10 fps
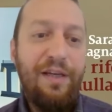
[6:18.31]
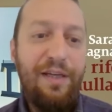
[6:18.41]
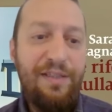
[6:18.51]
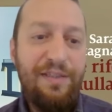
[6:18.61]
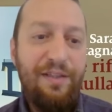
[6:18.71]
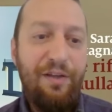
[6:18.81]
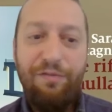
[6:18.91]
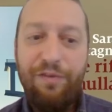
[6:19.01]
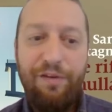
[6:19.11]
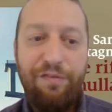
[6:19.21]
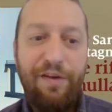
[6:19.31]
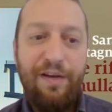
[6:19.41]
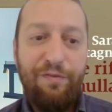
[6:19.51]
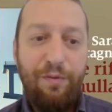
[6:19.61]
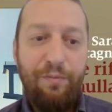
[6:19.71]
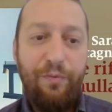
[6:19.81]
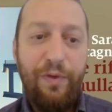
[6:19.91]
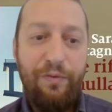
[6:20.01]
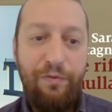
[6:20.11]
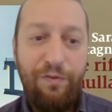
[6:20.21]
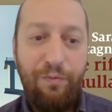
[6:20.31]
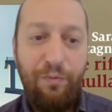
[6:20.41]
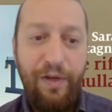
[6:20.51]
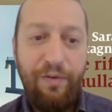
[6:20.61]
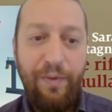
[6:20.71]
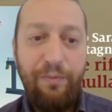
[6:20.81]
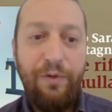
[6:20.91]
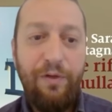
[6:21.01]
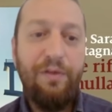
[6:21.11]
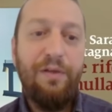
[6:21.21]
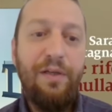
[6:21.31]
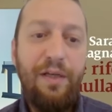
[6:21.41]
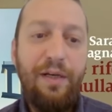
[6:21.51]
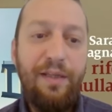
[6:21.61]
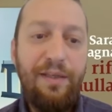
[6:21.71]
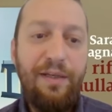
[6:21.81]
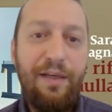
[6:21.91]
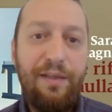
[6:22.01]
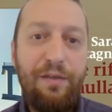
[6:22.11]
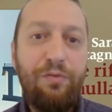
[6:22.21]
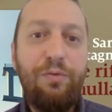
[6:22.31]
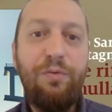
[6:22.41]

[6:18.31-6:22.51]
is not very far from where we were in 1992,